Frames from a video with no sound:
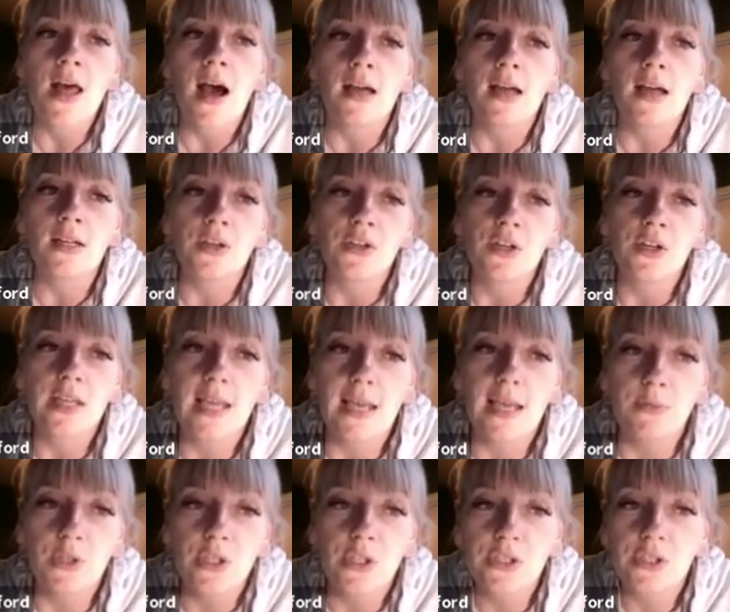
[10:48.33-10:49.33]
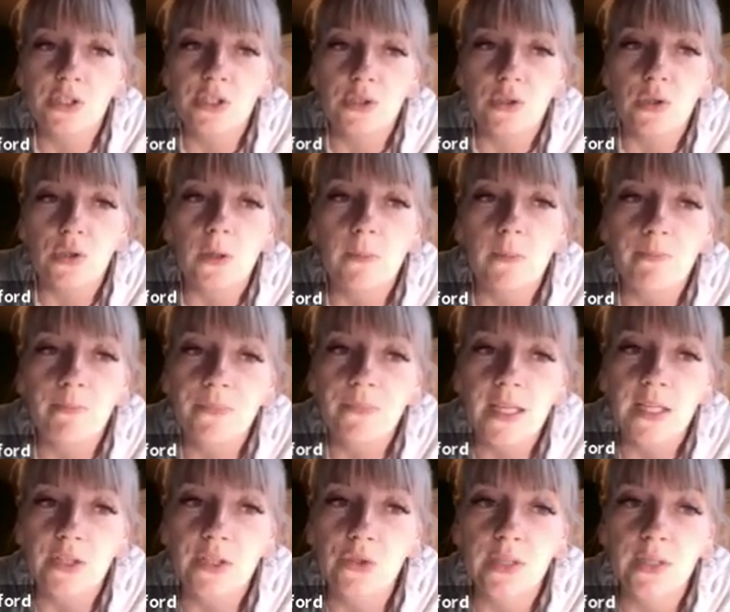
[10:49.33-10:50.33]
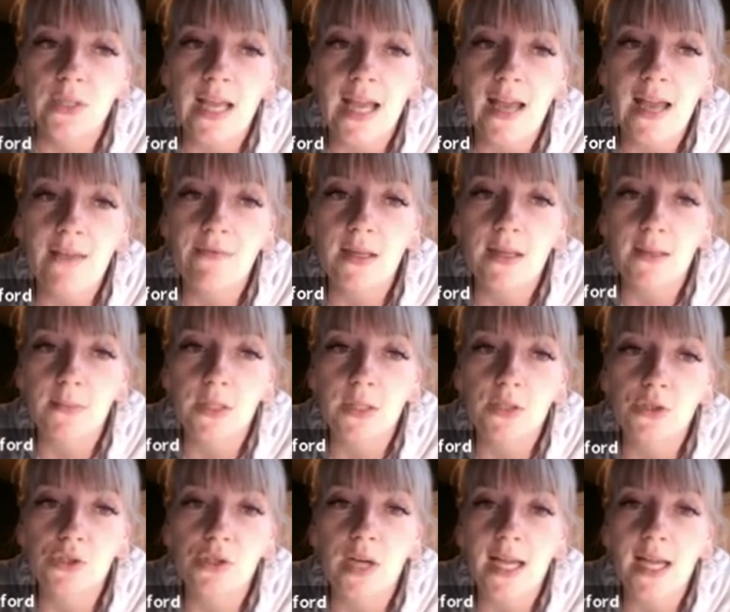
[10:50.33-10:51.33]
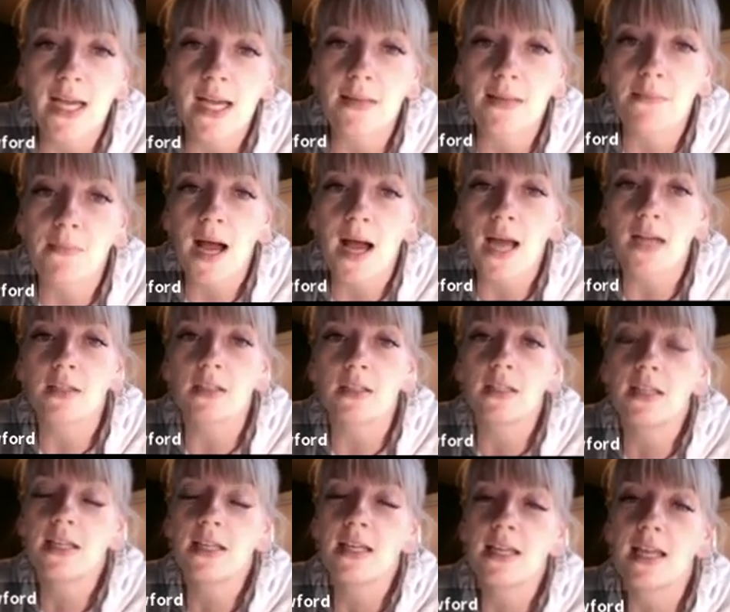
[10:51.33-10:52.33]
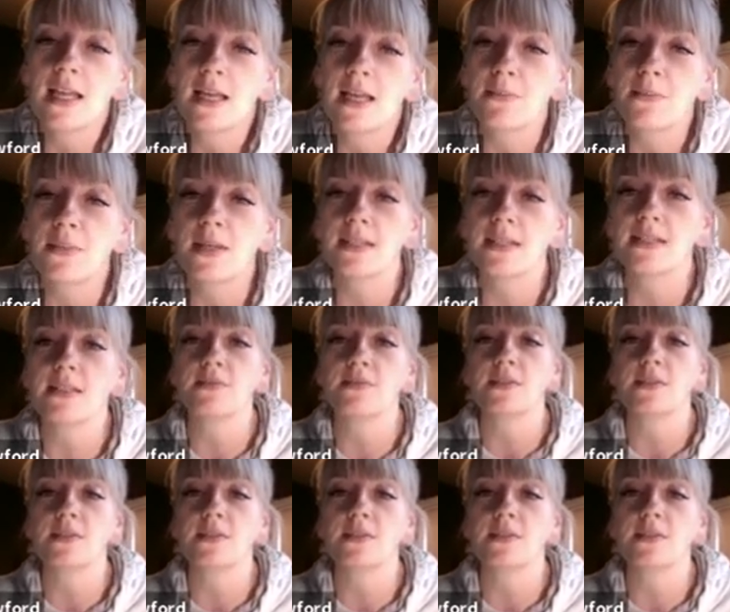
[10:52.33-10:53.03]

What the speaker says: Another game you could do, you can have them try on and model a piece of